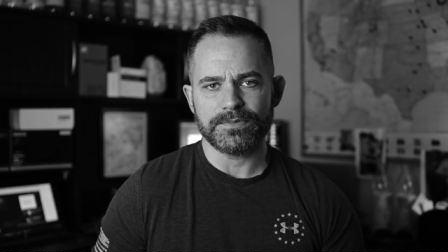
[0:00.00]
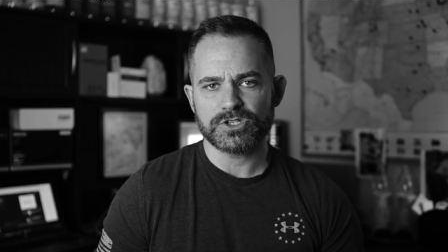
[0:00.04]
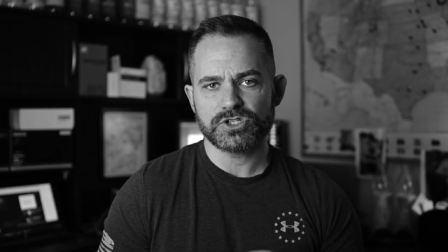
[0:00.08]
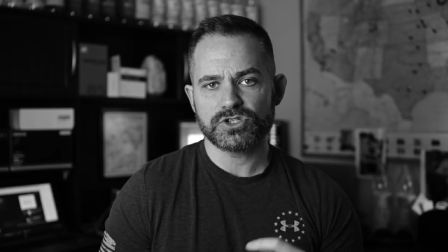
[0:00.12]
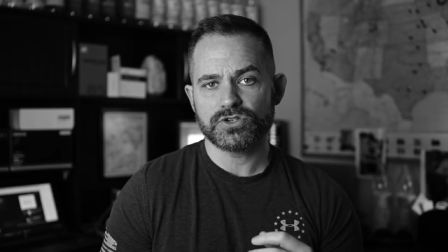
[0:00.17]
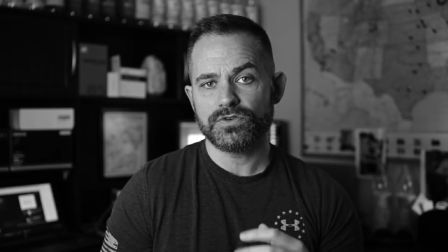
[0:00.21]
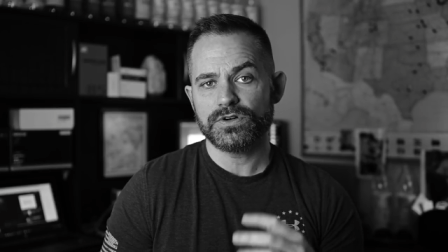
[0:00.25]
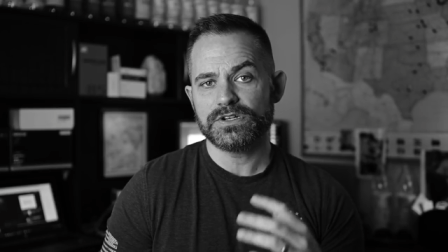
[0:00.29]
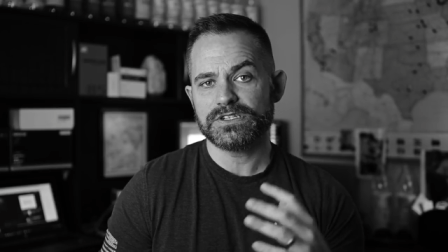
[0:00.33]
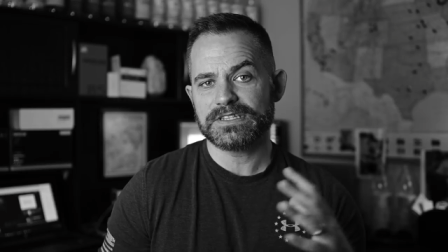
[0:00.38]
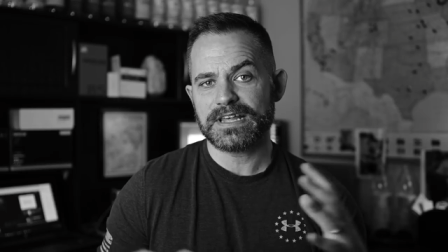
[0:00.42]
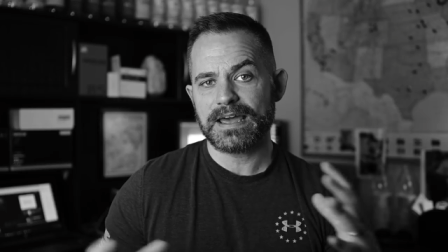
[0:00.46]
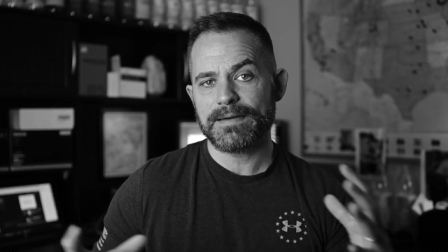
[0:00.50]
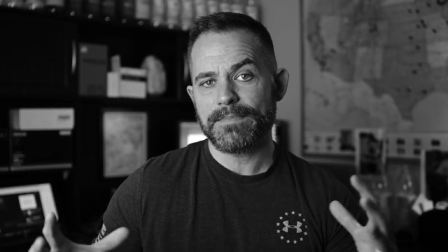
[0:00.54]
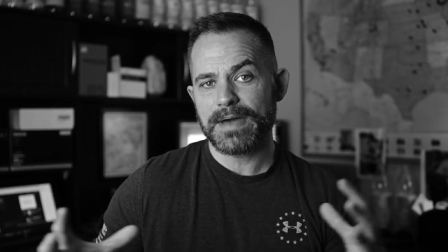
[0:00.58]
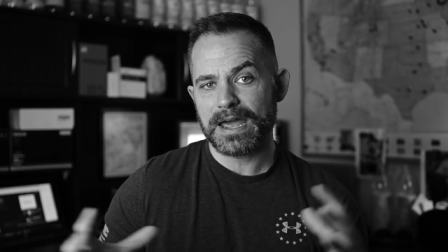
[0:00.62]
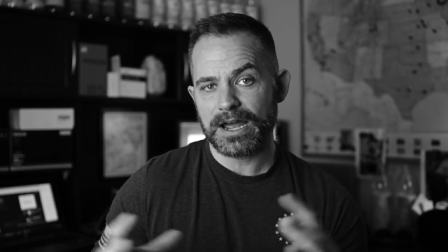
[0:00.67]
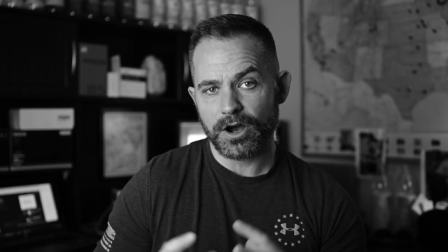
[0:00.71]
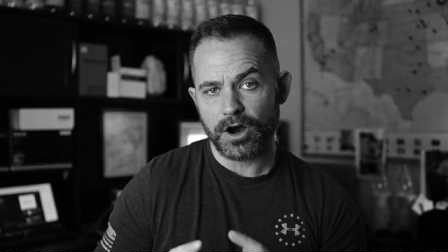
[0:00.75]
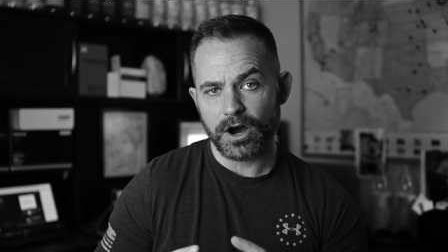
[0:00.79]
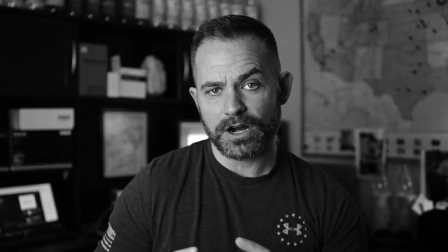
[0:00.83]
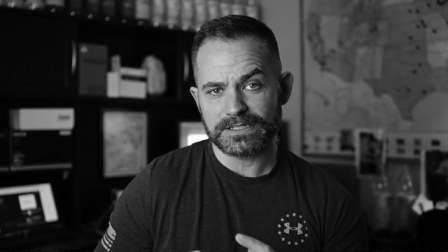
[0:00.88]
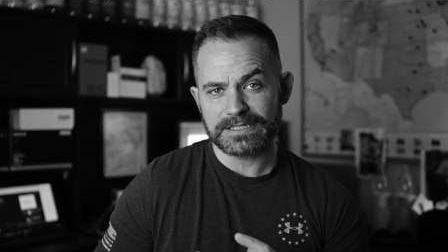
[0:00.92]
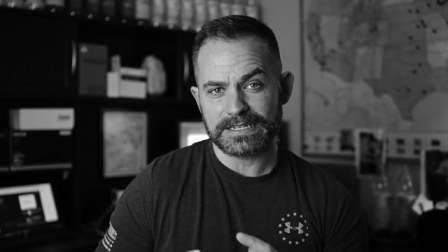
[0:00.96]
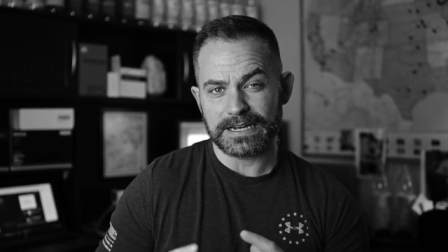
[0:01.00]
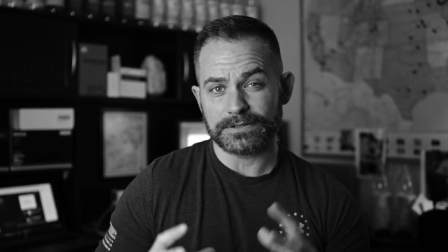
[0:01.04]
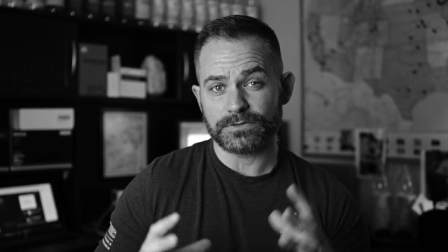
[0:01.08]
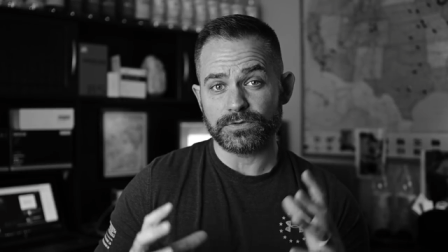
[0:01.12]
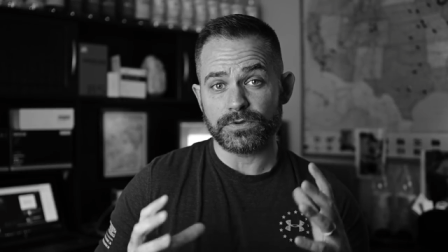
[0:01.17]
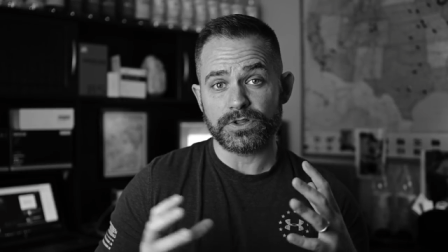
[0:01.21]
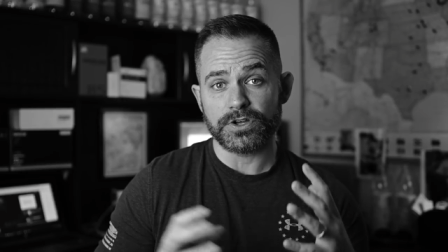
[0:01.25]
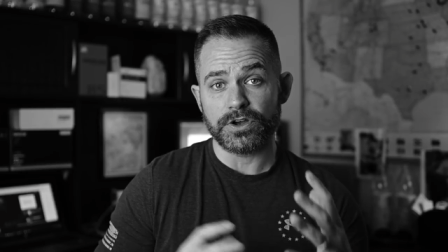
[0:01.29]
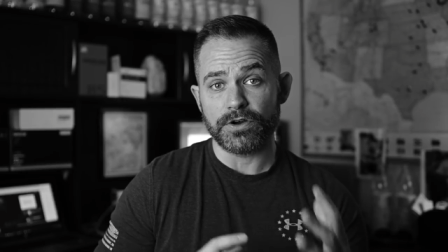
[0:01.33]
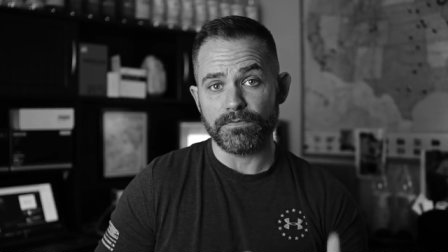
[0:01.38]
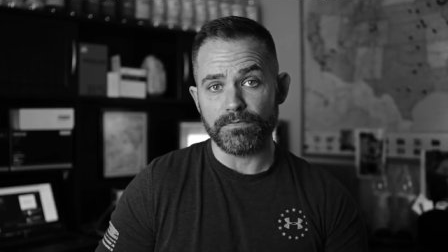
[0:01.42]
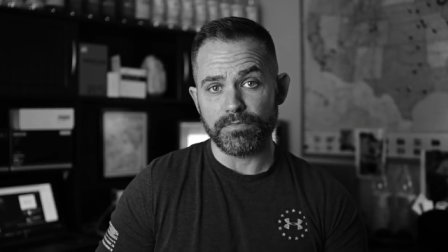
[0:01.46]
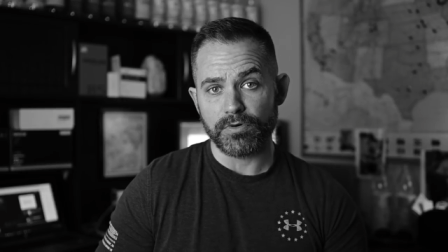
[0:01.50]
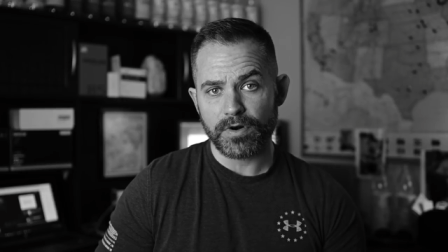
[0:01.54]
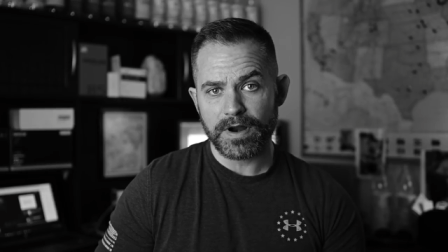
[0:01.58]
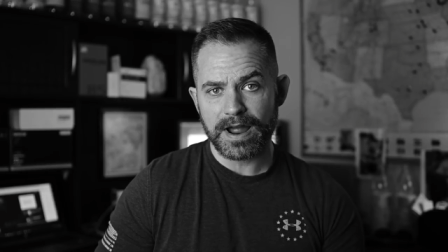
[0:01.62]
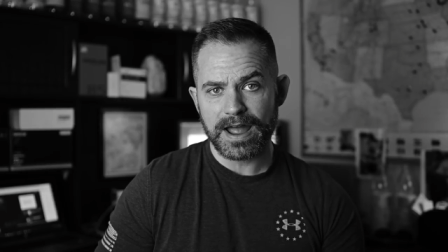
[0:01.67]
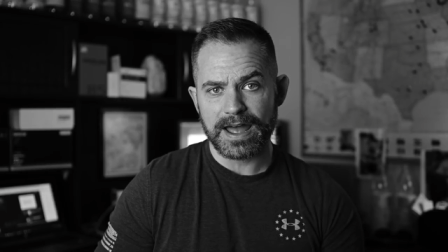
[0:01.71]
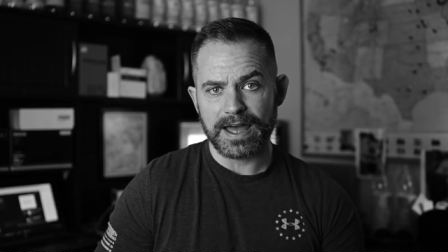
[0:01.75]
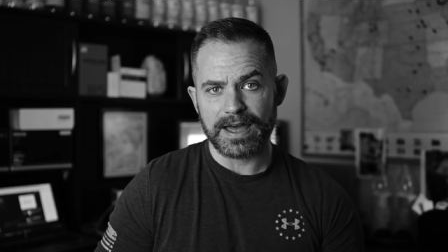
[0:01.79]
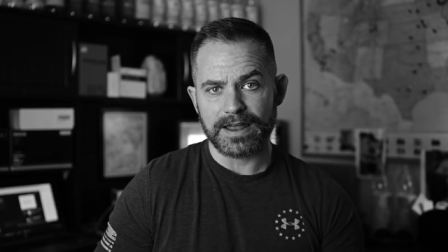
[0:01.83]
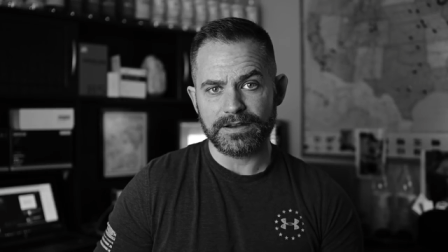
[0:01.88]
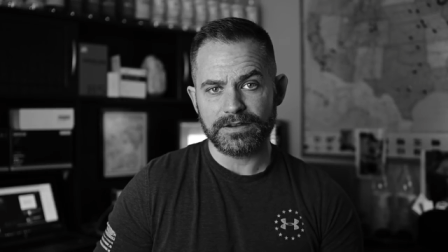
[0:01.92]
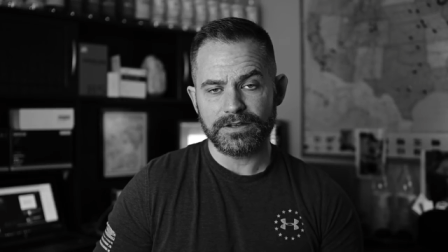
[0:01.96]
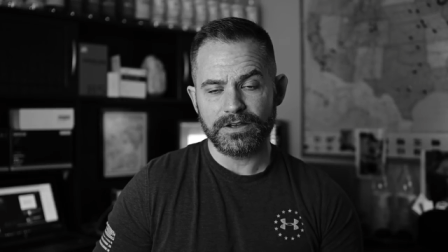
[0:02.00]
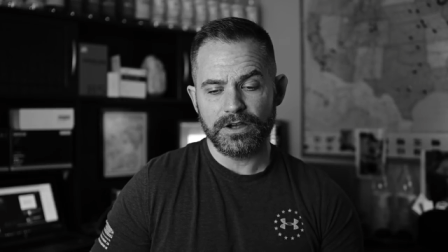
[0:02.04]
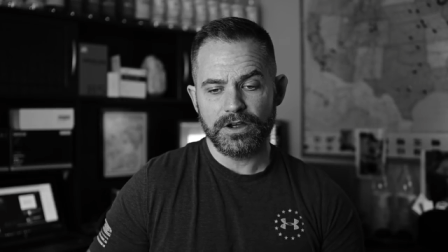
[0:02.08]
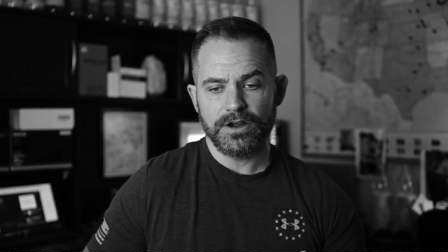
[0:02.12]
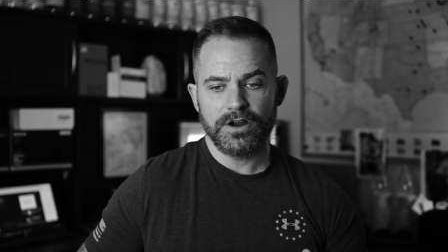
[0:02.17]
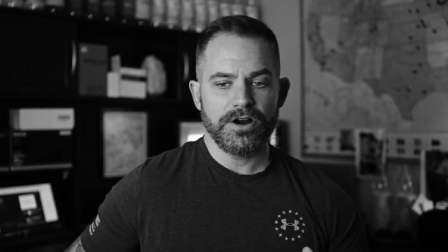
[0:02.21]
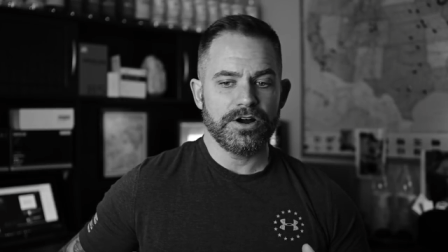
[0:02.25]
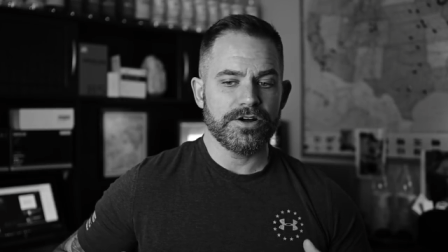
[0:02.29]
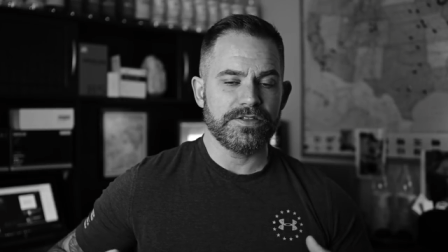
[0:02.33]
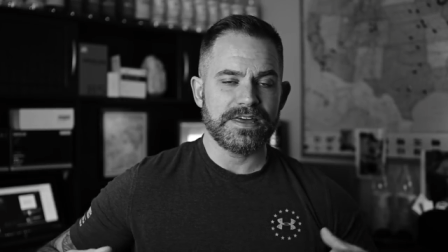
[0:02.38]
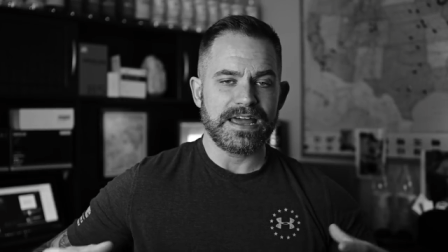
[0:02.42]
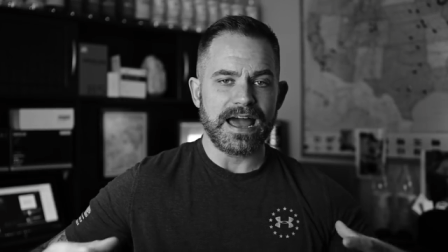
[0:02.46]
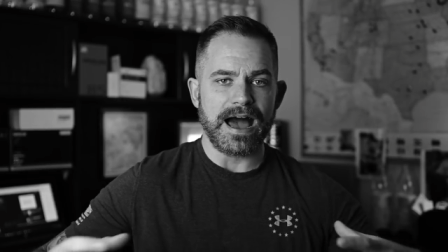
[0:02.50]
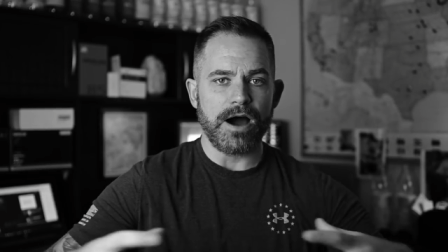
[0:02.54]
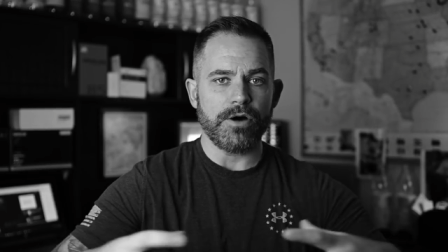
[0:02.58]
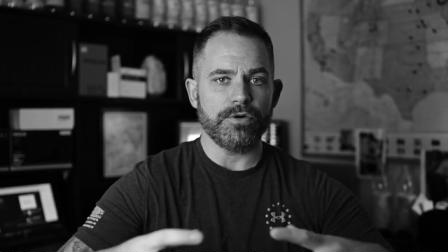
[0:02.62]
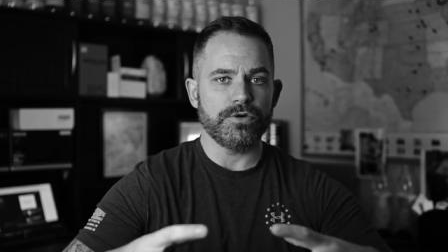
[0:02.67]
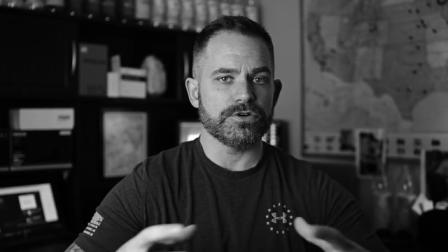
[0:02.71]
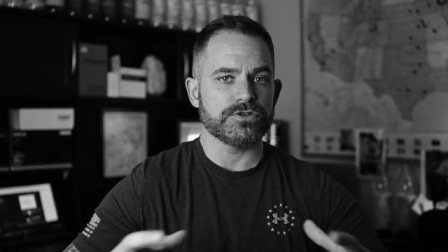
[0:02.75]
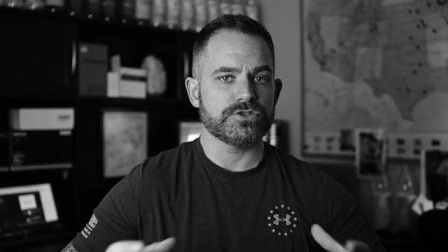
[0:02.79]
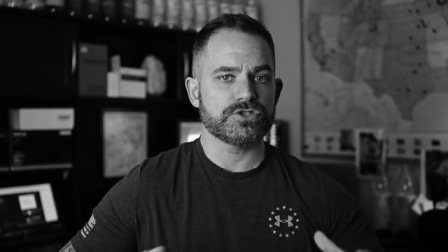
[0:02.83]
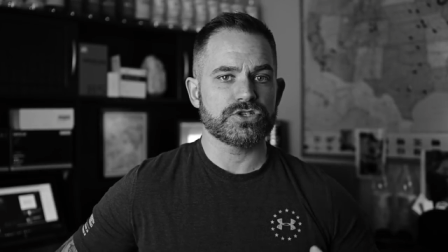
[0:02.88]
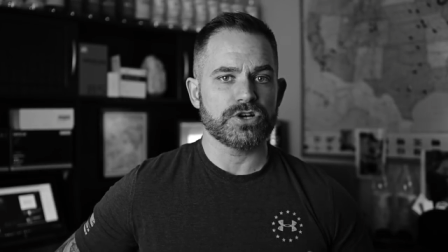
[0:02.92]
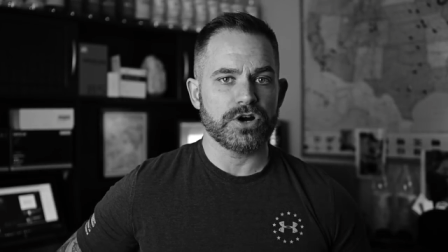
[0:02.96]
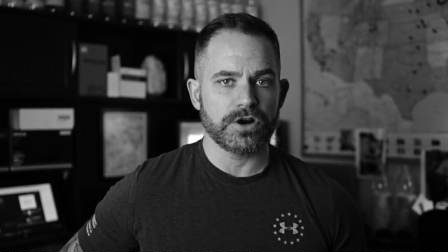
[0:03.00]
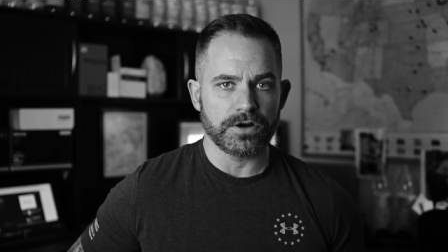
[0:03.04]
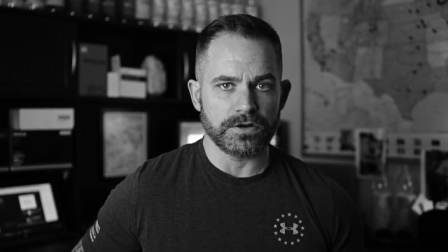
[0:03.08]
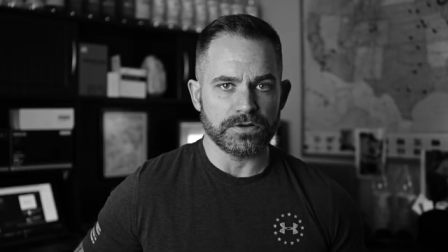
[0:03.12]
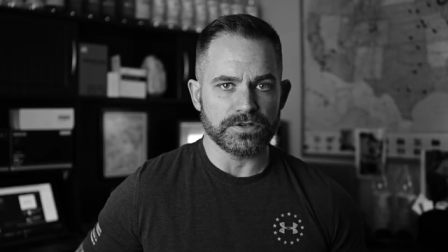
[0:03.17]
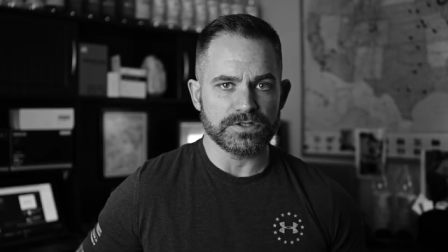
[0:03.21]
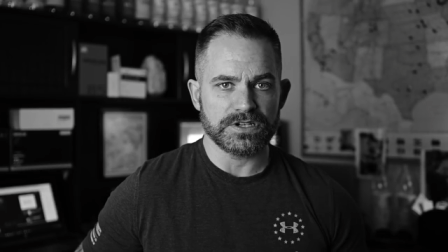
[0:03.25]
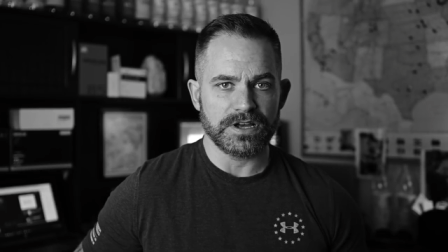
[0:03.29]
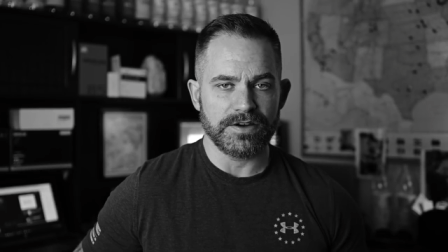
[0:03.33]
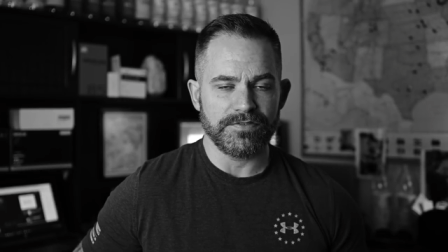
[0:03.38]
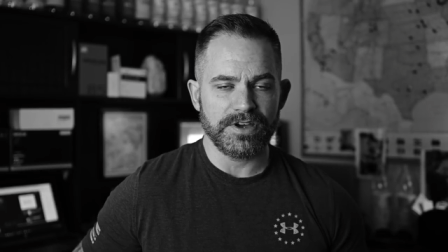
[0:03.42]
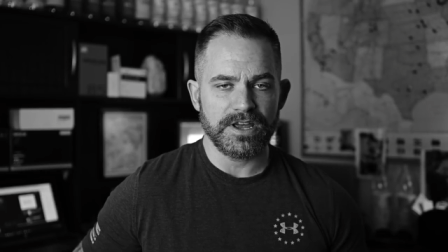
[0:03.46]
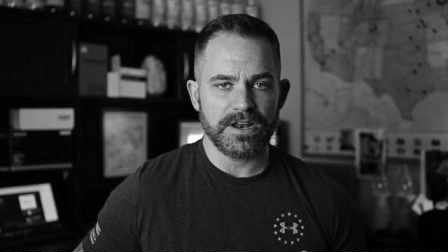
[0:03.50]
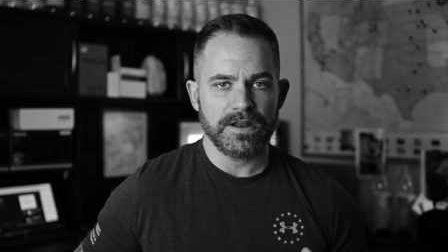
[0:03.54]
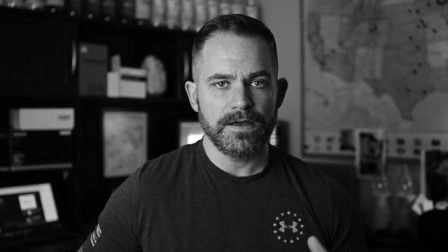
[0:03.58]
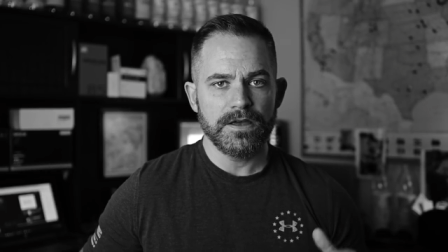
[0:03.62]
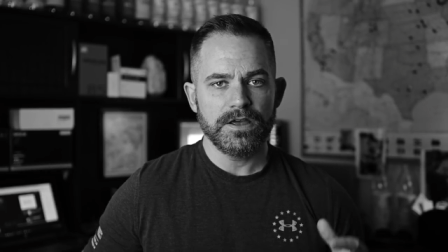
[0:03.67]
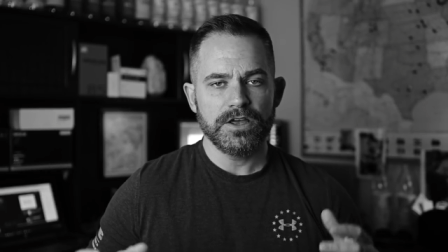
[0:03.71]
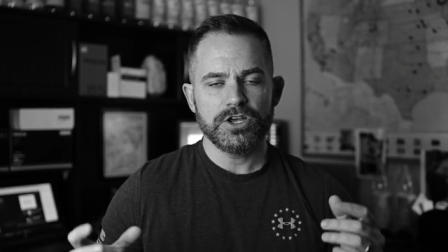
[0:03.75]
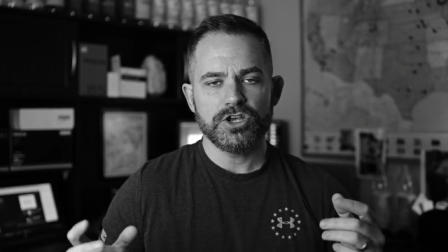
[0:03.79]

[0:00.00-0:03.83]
As soon as they make contact with your brand or the outer circles of it,